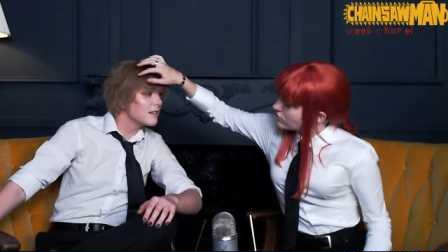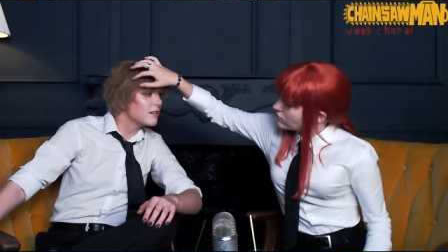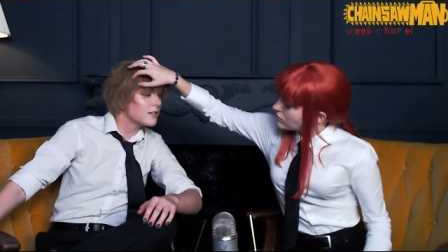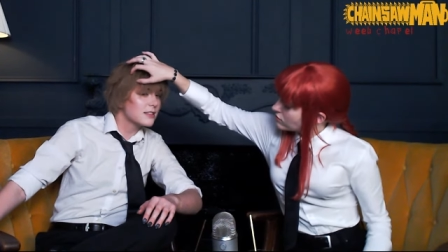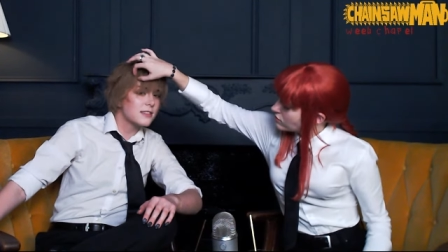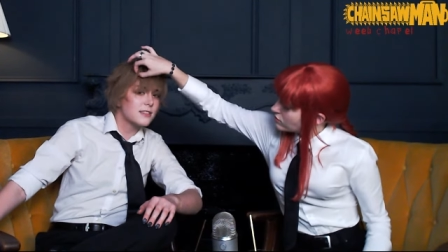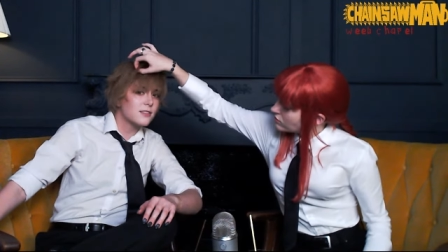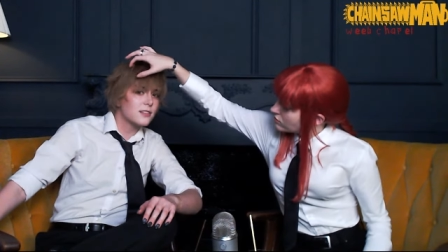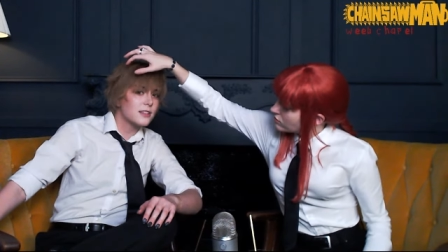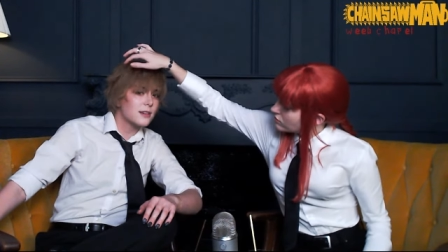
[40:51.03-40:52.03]
Or does it still
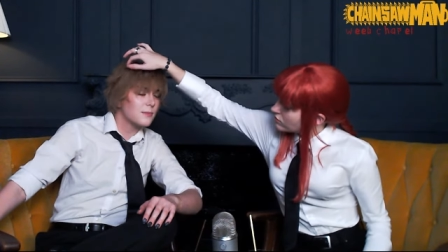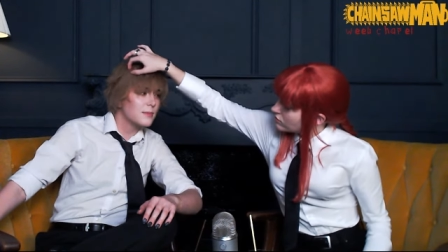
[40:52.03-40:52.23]
look dumb?